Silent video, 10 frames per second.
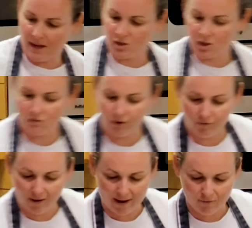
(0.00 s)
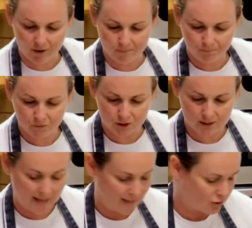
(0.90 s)
and then just for flavour,
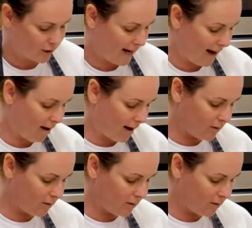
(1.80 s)
just an extra layer,